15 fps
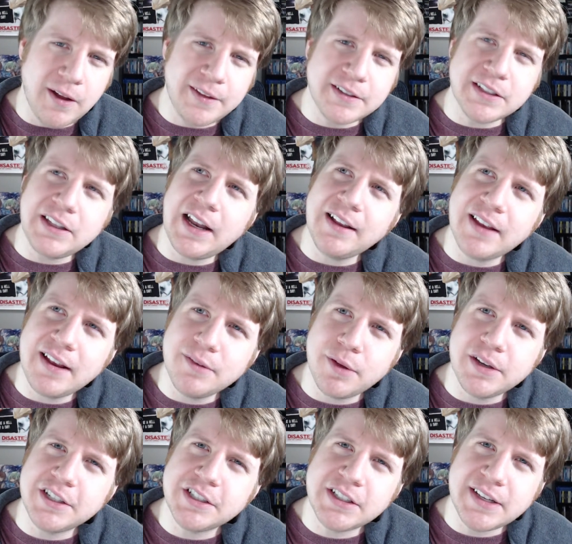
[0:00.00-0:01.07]
There's a lot of times where
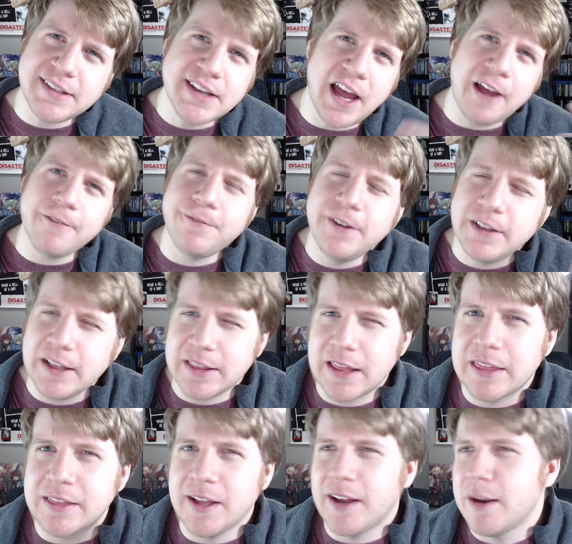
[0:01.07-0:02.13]
it just does not feel like they
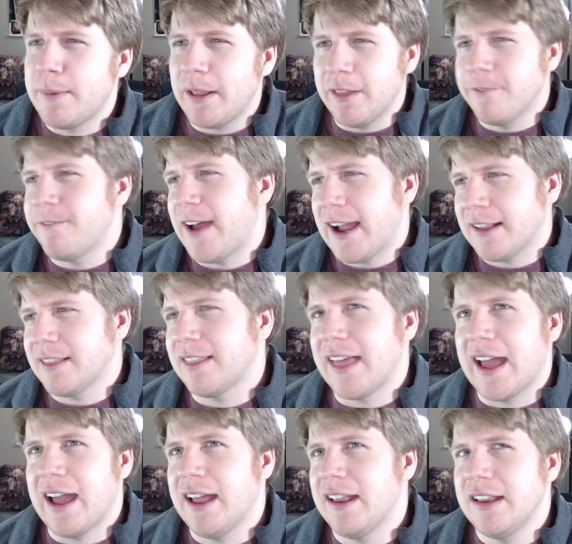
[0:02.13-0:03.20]
thought about the fact
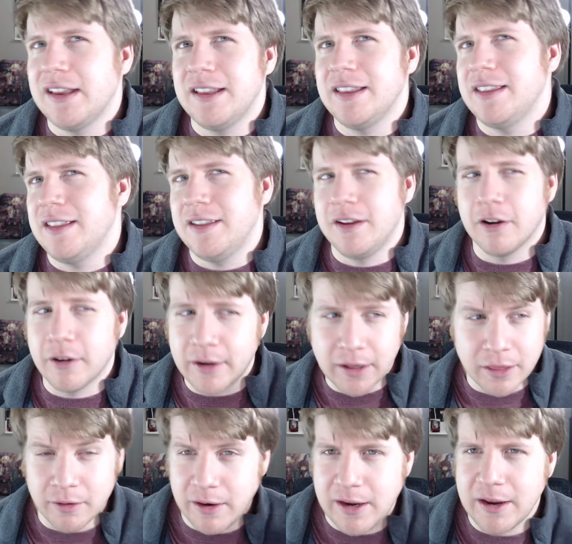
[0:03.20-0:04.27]
that you're in a
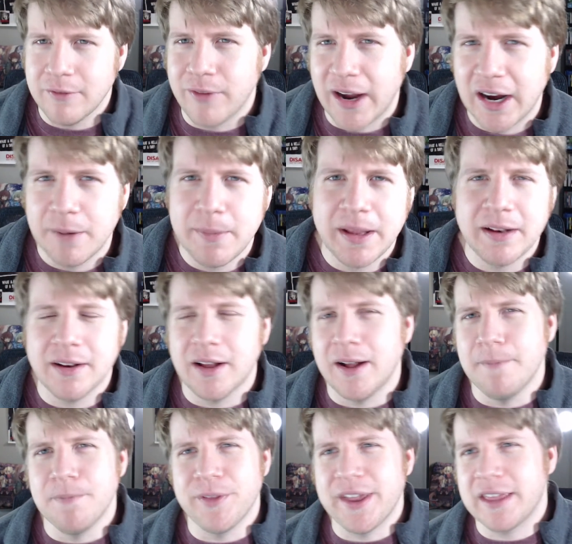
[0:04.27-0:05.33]
3D environment.
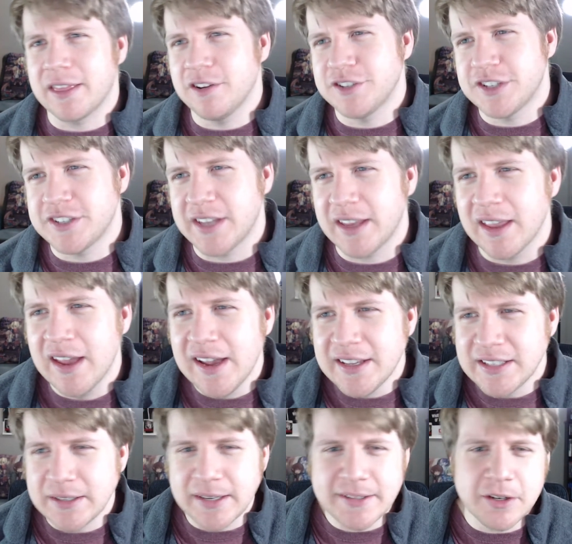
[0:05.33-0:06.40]
Like, there's just like,
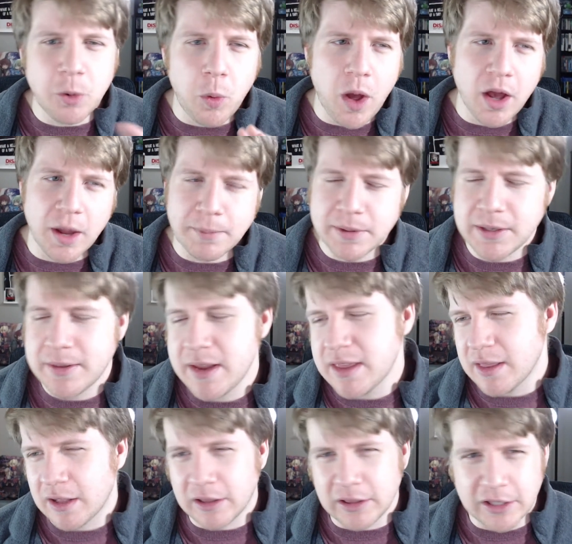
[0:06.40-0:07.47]
sometimes you'll walk up to something and
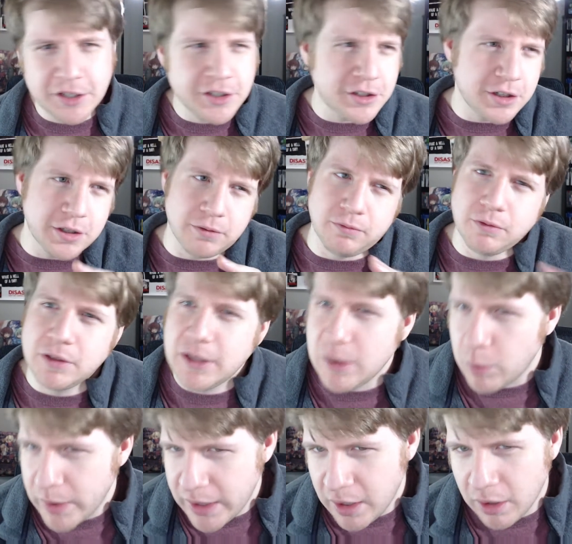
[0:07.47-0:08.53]
the collision's just really
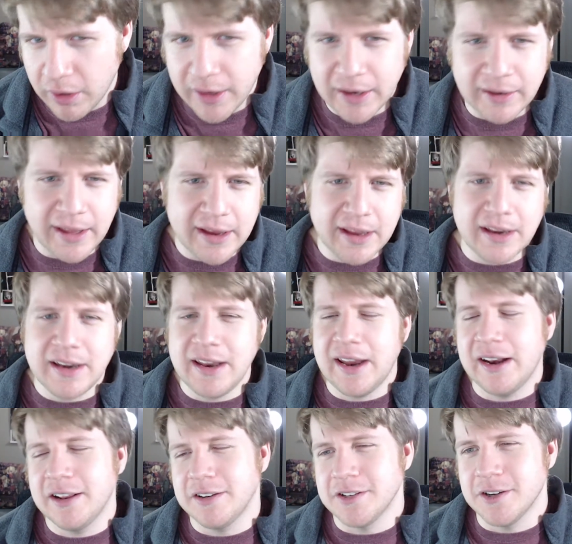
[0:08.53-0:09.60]
weird, and like
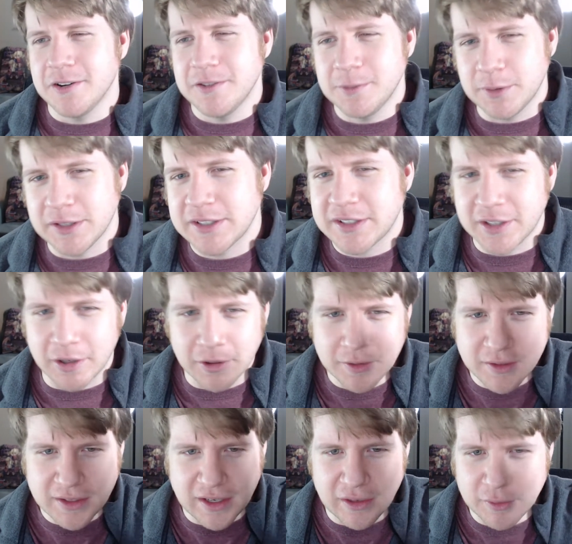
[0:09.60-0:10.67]
Indiana Jones will just
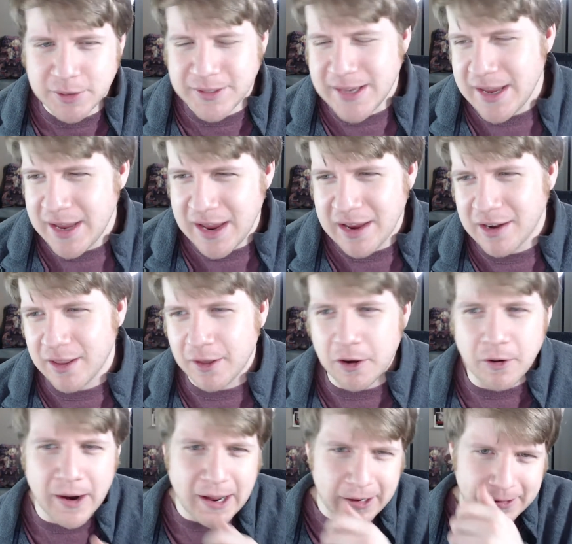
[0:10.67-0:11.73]
start sinking into the
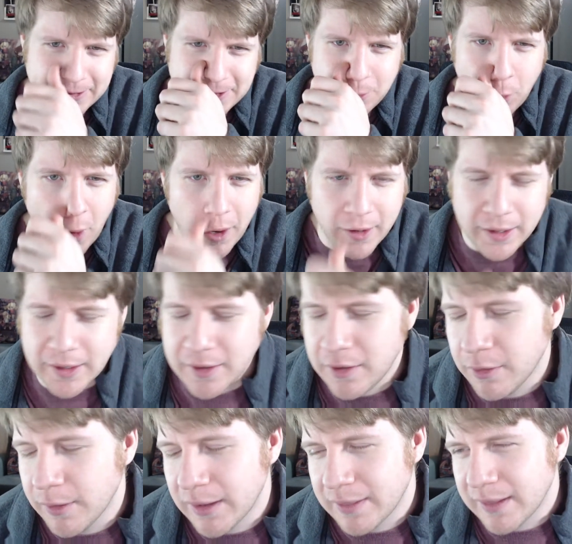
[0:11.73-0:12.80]
ground as you walk into
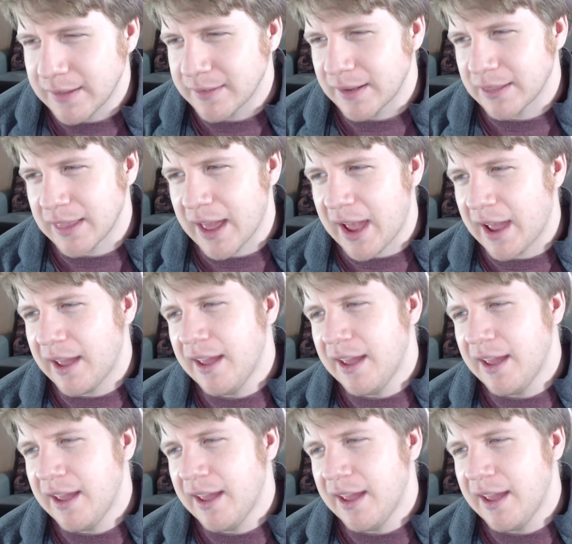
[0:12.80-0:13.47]
it and things like that.